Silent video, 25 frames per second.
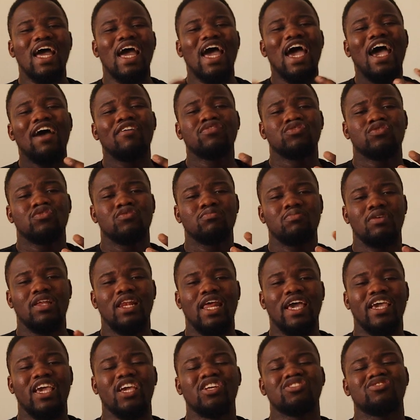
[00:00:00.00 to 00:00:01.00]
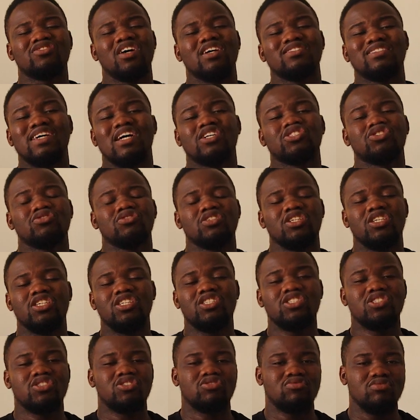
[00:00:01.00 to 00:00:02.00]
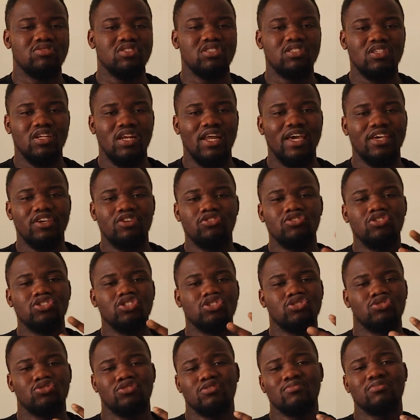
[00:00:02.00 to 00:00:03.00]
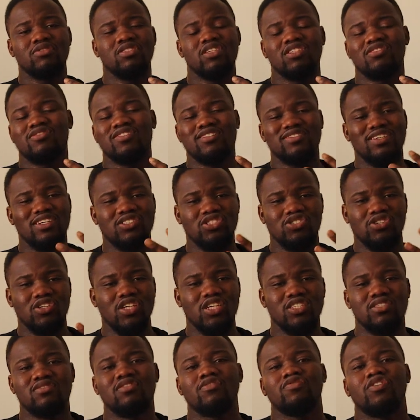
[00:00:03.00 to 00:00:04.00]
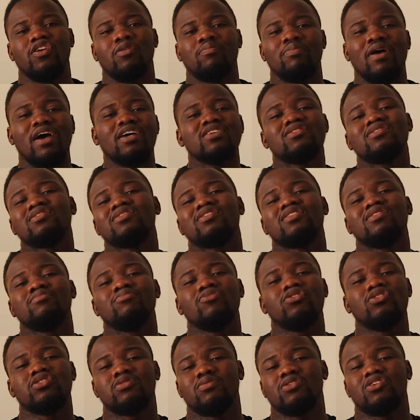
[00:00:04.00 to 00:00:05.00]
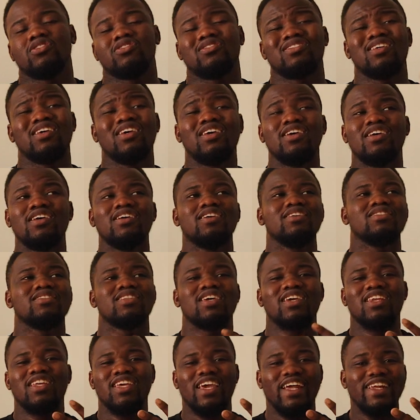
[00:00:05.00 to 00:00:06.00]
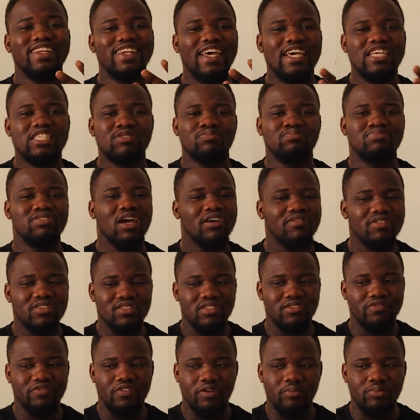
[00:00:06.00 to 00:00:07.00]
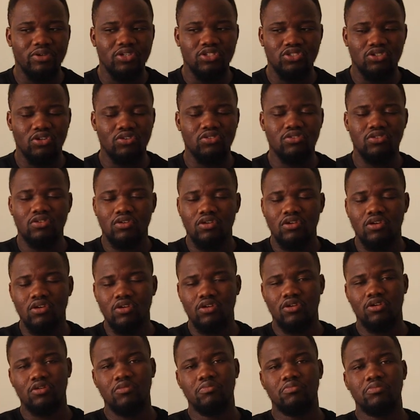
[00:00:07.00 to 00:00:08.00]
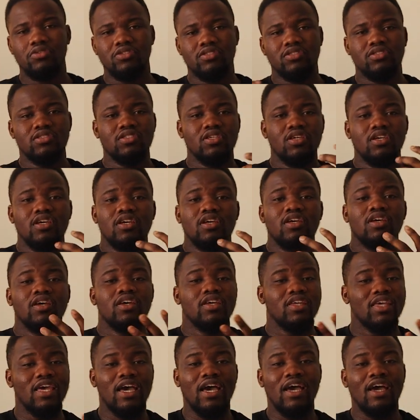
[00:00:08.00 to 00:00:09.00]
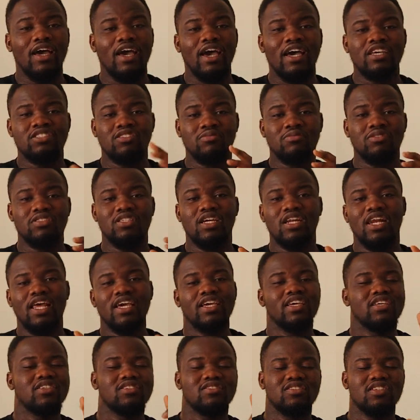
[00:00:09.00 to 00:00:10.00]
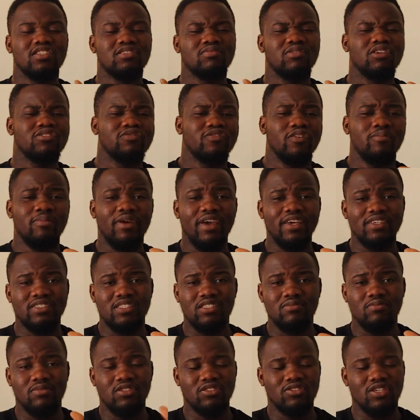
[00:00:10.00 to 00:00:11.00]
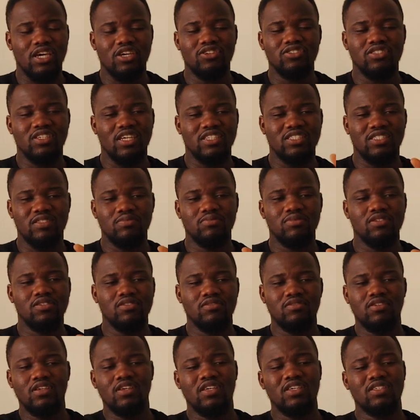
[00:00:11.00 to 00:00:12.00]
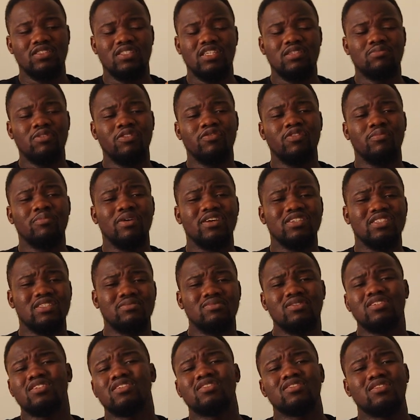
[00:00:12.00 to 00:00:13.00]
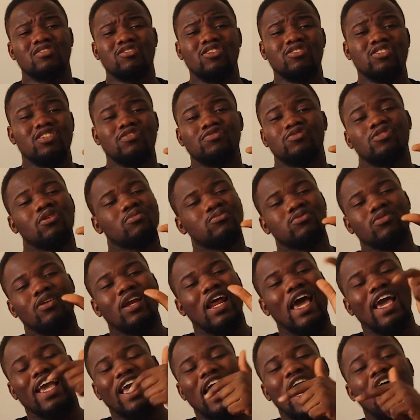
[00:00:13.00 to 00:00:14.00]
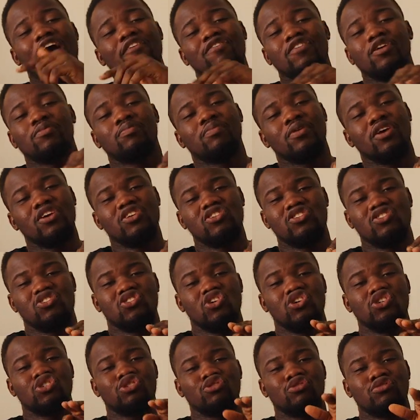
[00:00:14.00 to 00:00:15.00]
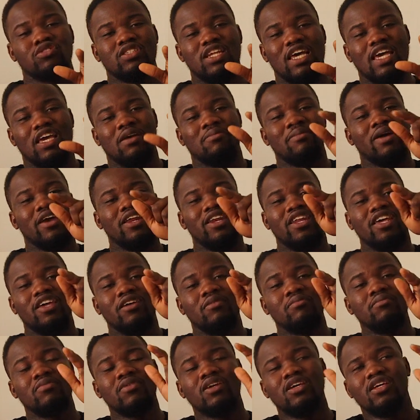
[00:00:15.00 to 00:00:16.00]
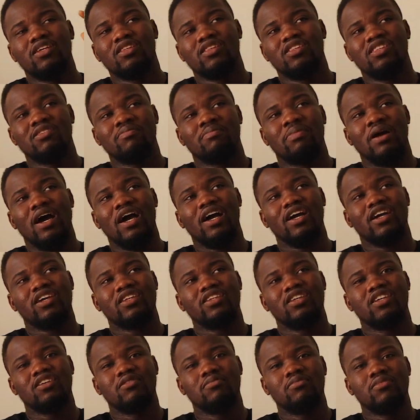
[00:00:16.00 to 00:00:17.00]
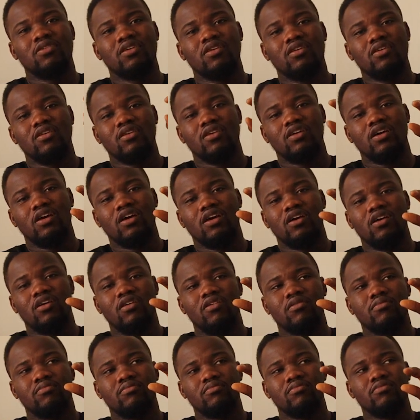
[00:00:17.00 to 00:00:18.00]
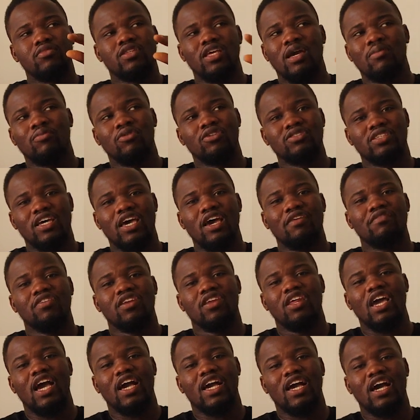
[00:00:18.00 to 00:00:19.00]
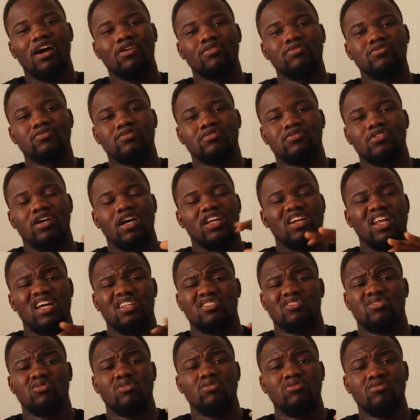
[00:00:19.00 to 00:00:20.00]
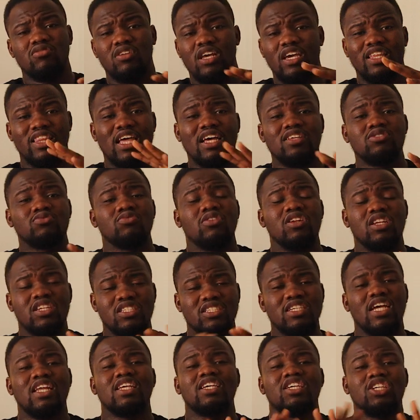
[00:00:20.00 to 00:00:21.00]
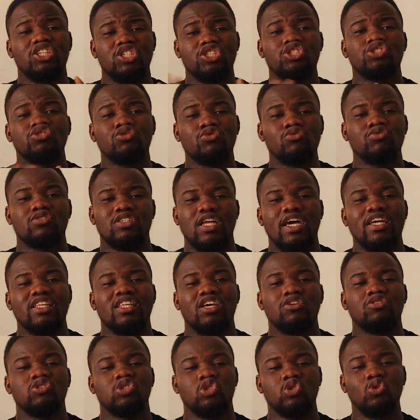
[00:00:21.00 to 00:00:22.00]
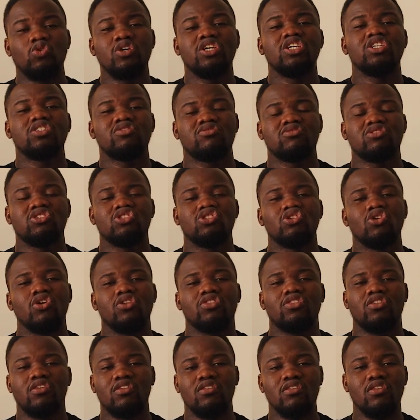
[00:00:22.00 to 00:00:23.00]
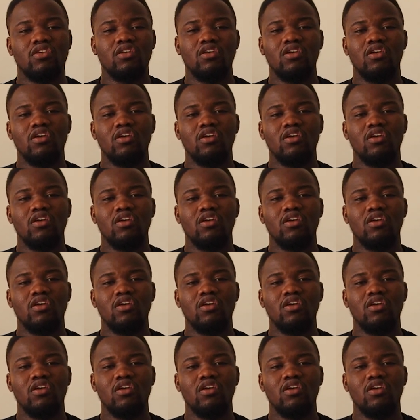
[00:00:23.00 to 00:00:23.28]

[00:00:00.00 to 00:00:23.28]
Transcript: have to be like a transaction history. Like you don't need to submit a transaction history for the past 3 months because technically that is private information. But yeah, I submitted like a statement from SCB, so I use SCB. A statement from SCB is not even up to like half a page. It just shows like my name, the bank name, the amount I have in the account, and that's all. Like that's what literally it shows. Like there is no history, nothing.